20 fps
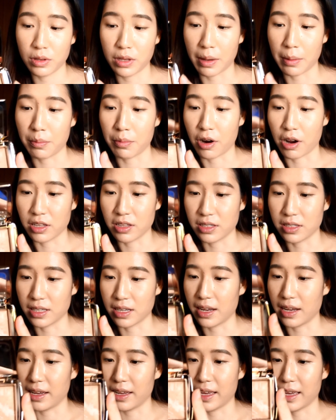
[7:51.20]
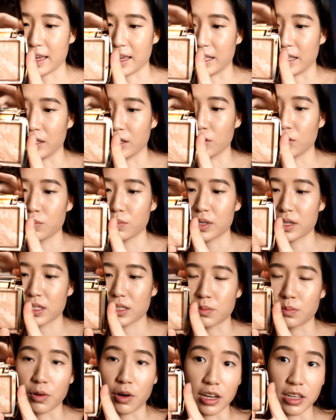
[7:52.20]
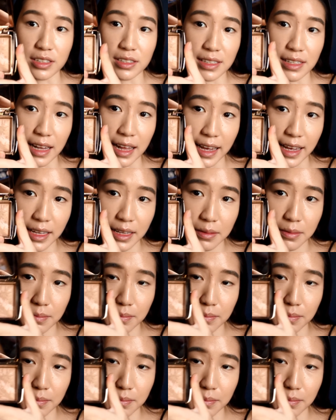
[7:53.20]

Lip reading: their bronzer in Luminous Bronze Light.